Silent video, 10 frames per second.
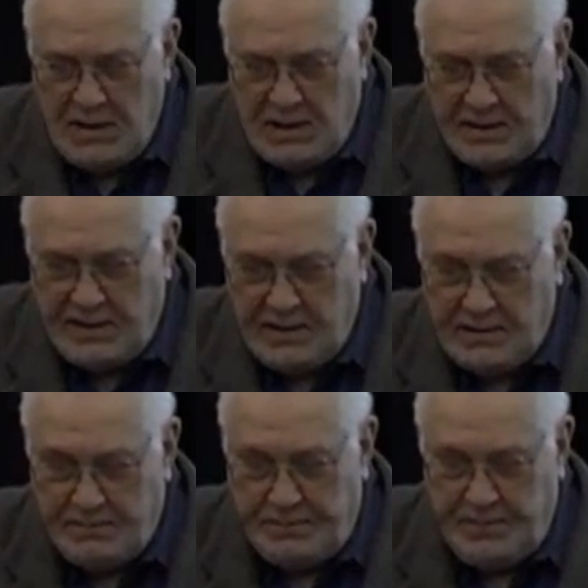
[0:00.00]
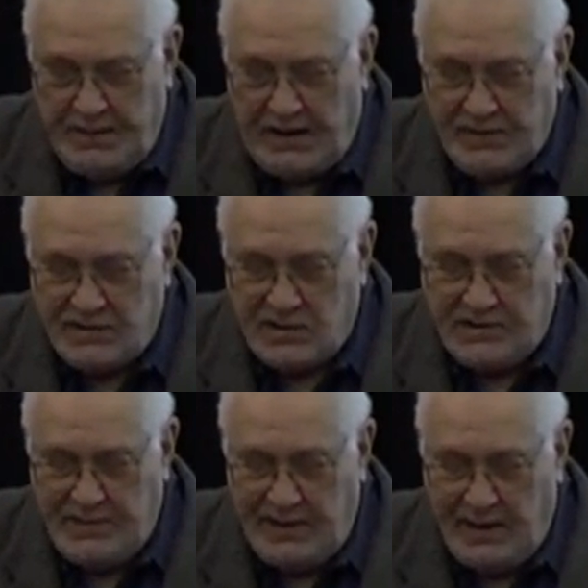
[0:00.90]
I think they have to start
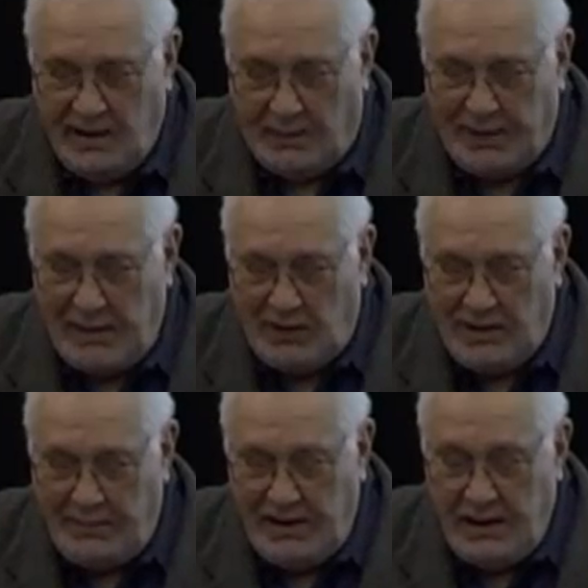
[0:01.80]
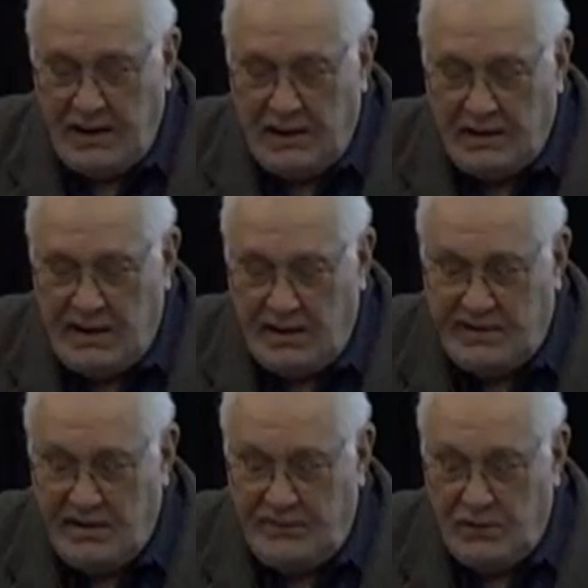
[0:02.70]
speaking up. Anyway, let me
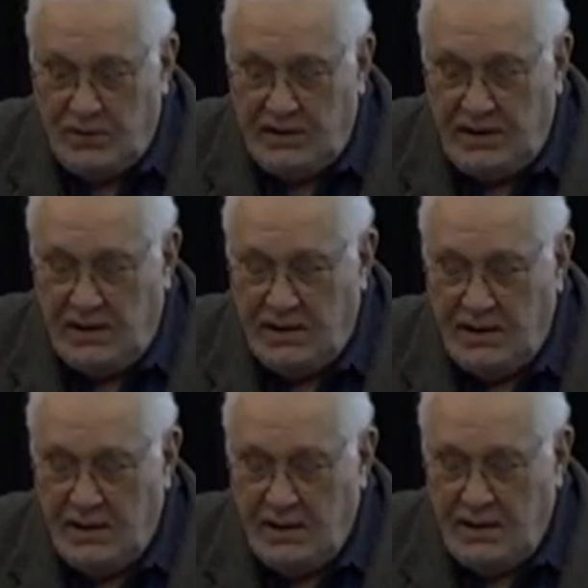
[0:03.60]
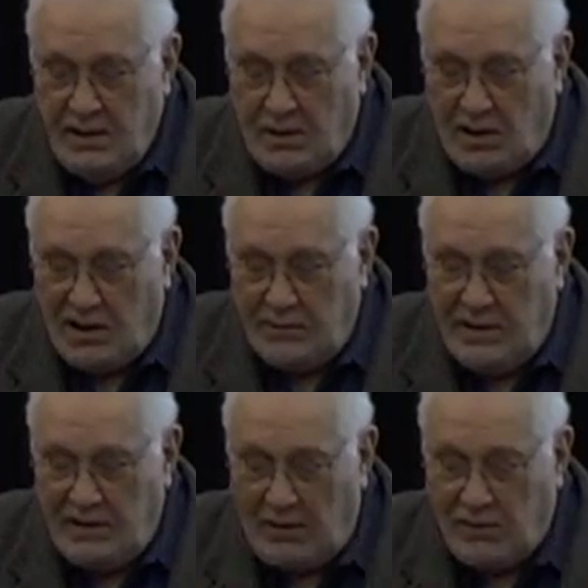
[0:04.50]
give you the
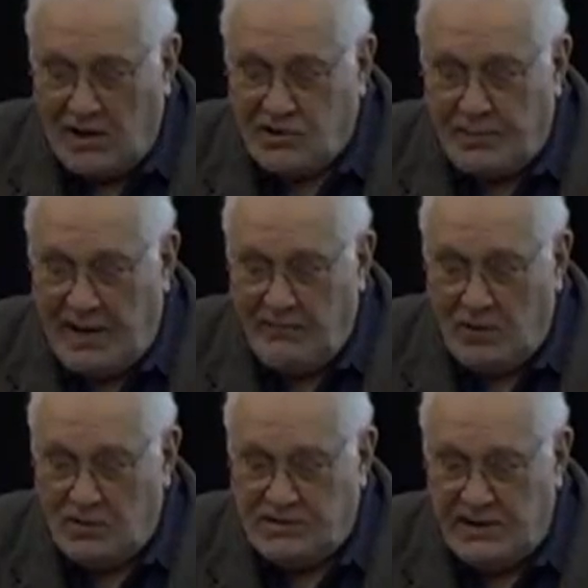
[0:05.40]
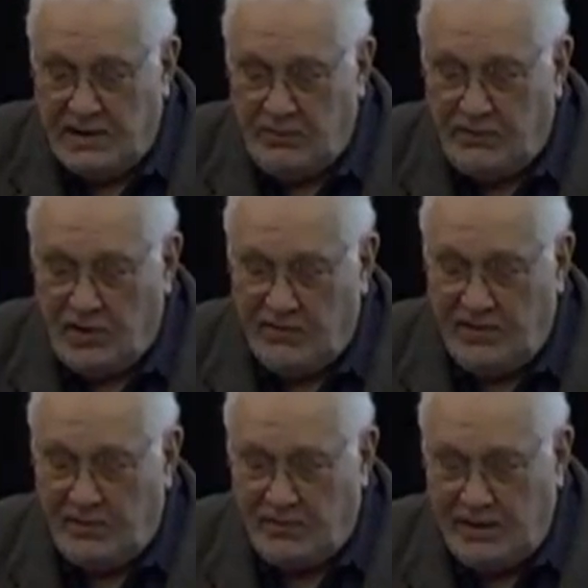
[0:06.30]
argument. Now, Roger Penrose, again, we've heard of
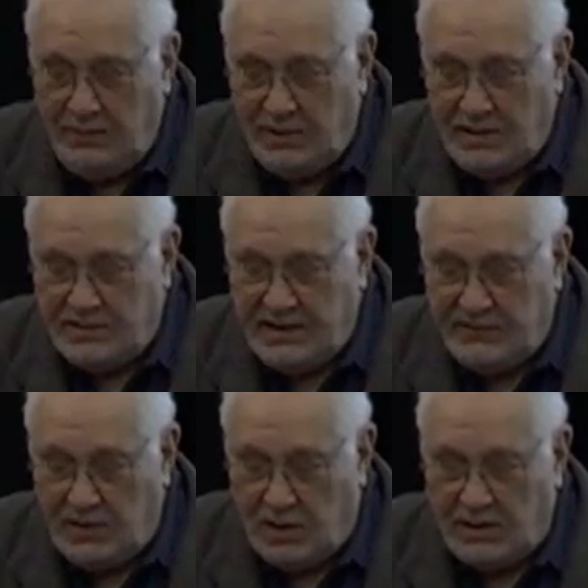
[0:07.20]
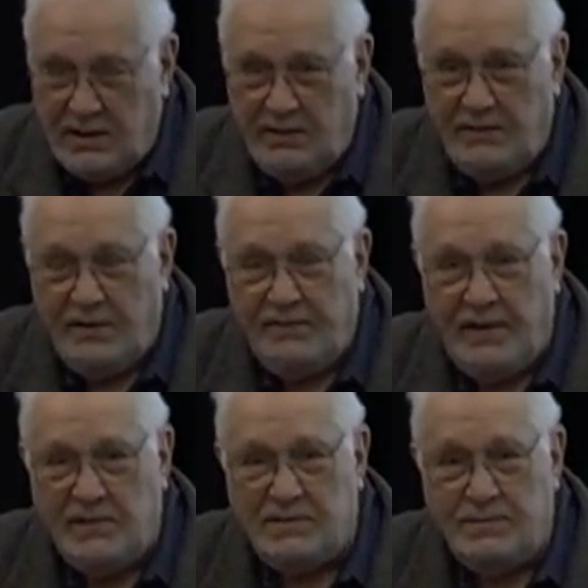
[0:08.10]
him already with Stephen Hawking, a very
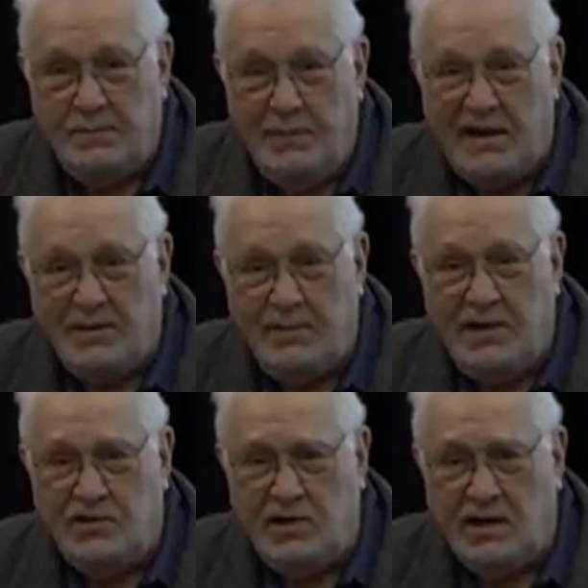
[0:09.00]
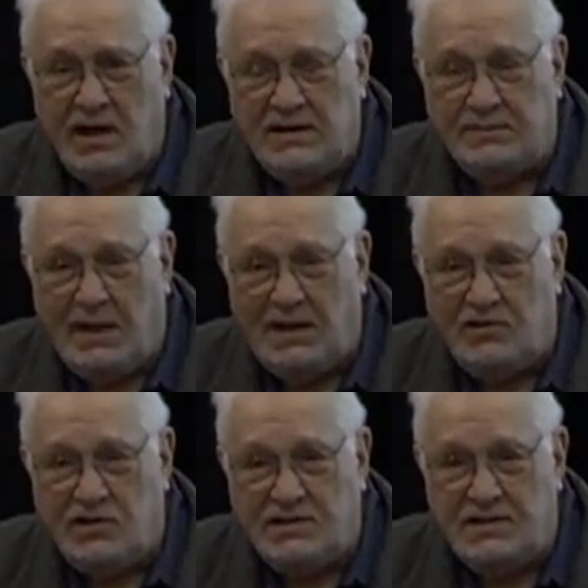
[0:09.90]
famous mathematician and
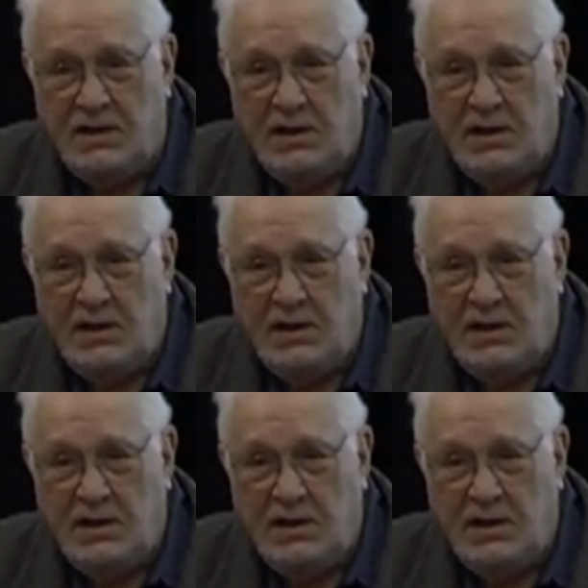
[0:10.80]
cosmologist.